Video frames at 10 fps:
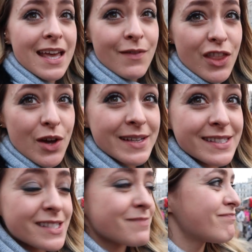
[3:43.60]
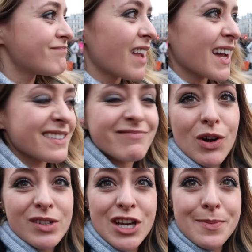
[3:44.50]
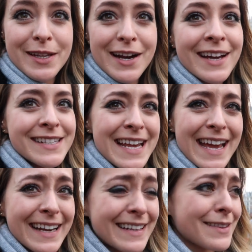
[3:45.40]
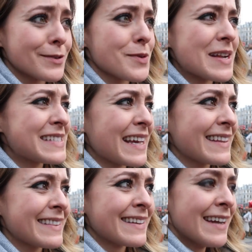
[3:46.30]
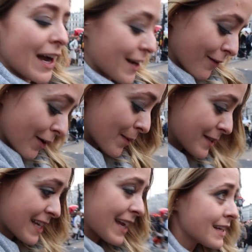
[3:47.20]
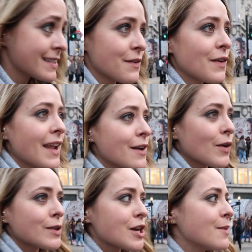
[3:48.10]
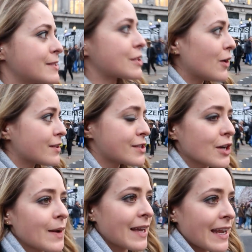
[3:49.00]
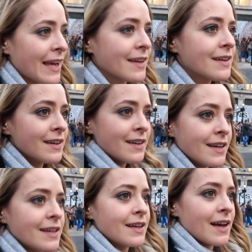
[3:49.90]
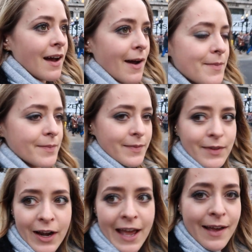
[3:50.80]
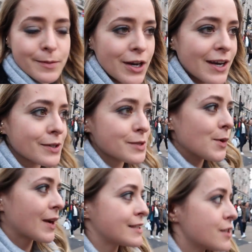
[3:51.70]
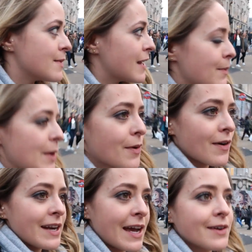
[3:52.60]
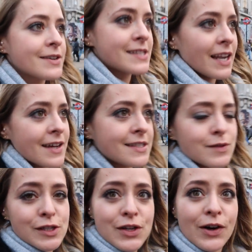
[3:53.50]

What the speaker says: Even though it's like October the 19th, the 20th? I don't even know what day it is. I feel like Vlogtober's gone so quickly. Okay, I'm trying not to walk into a million people right now because the lights have just